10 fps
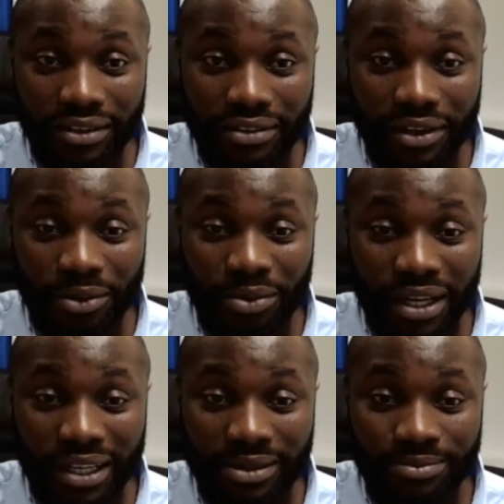
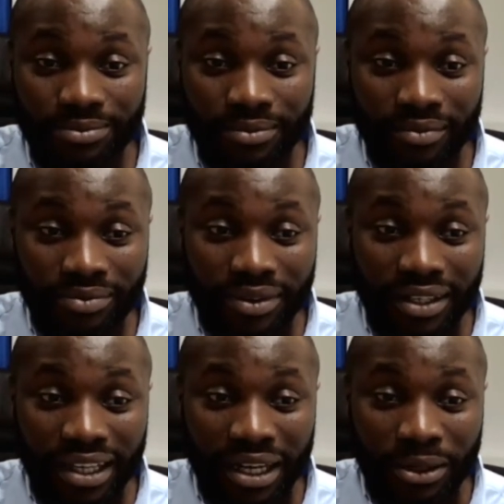So,
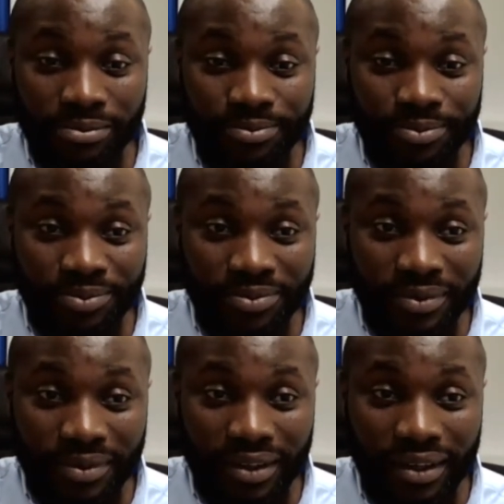you know,
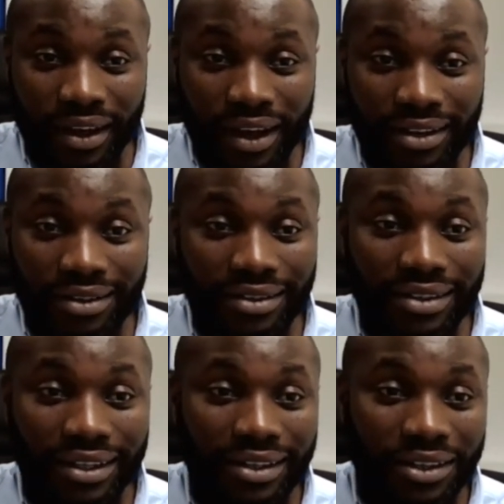I don't
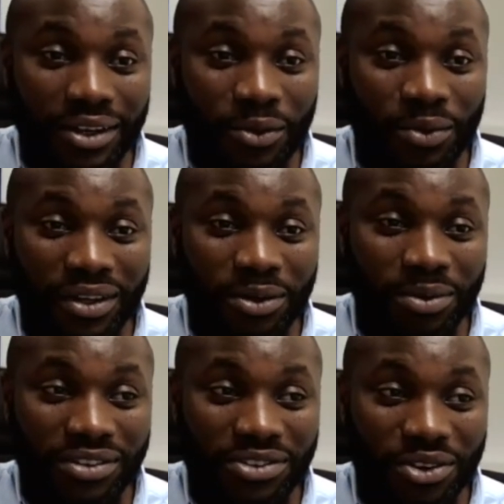think, you know, going to
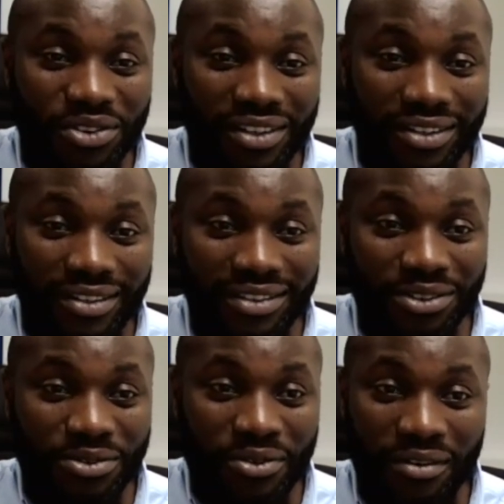be socially
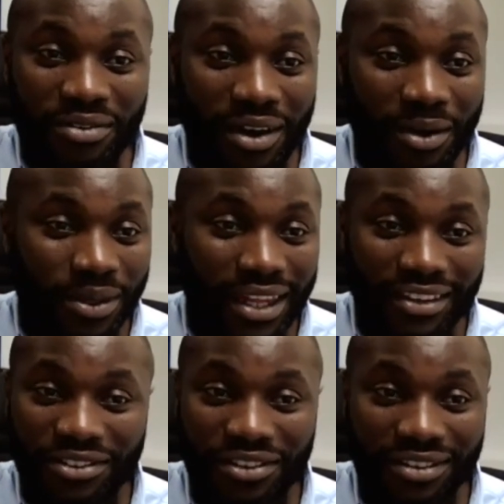distanced forever. I mean,
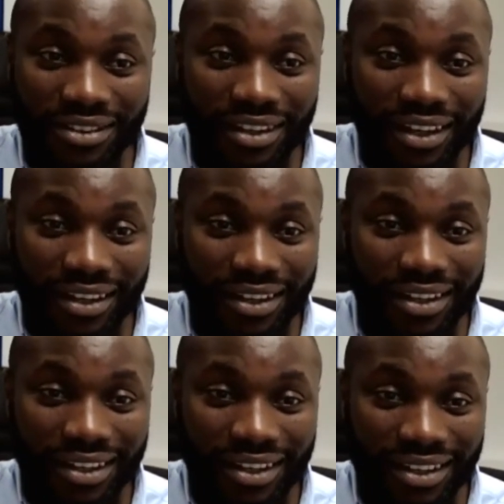that's just
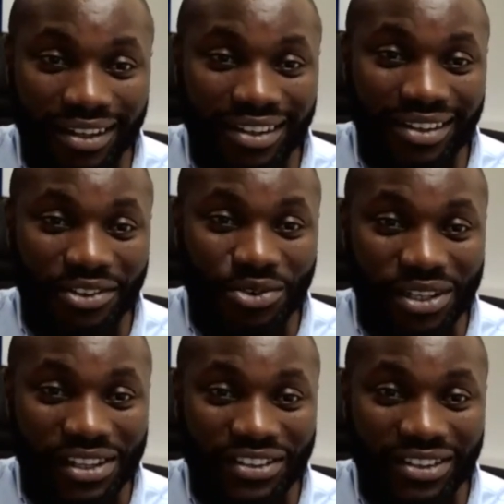not
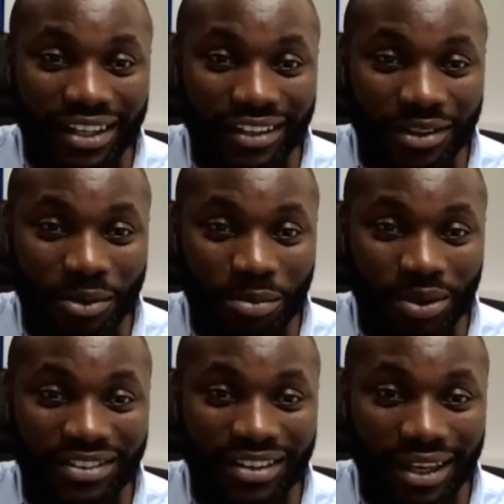realistic, is it?
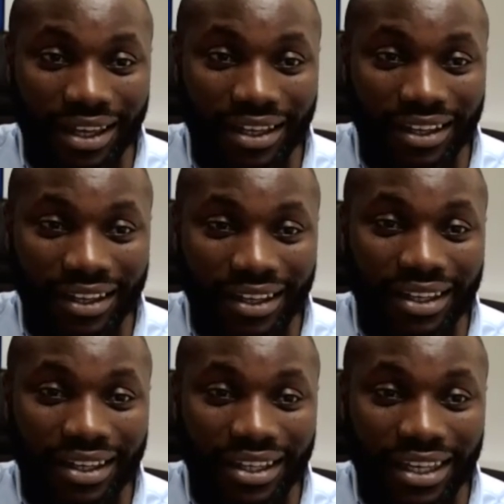But
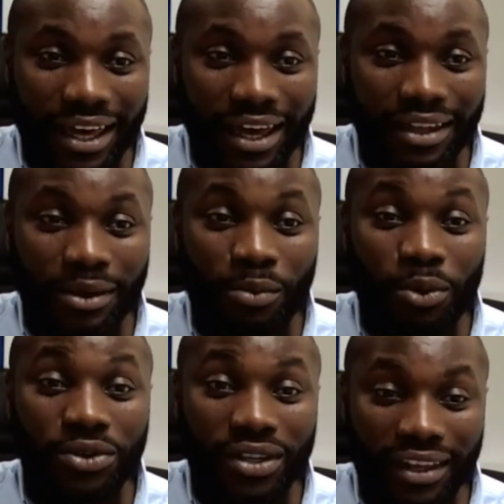yeah, I think
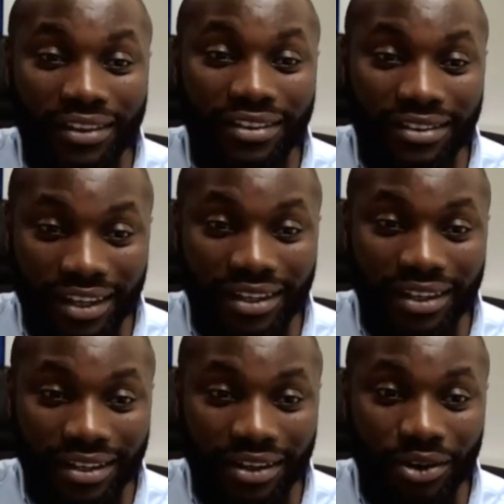more data is
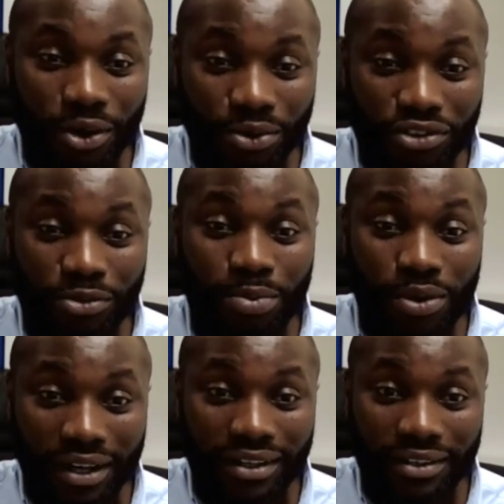needed on
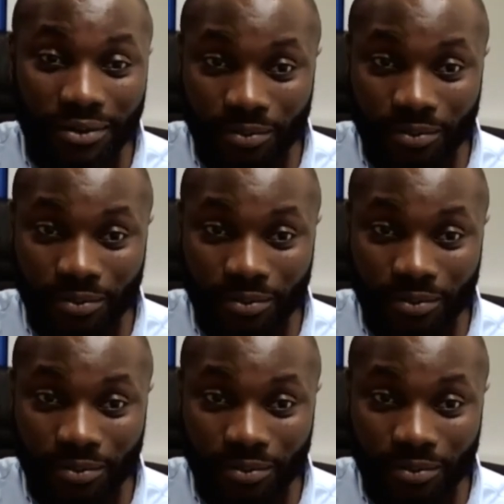spread.